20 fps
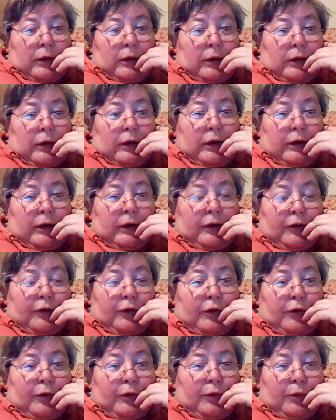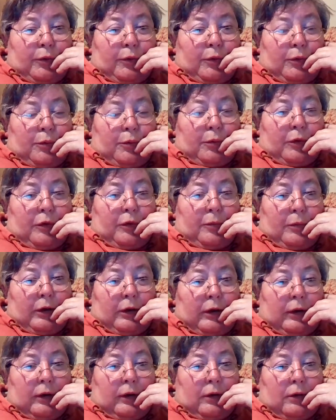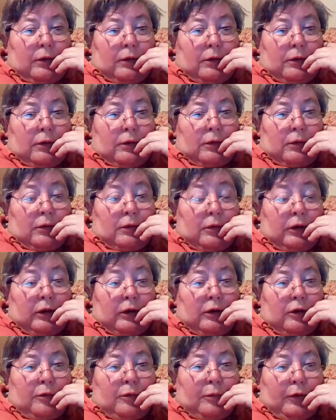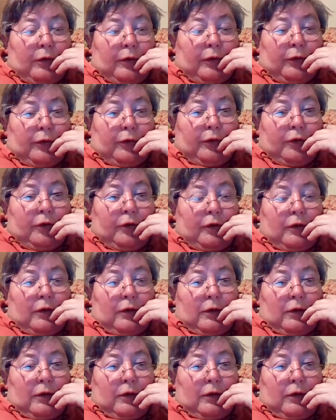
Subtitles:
And it has to do with my grandmother's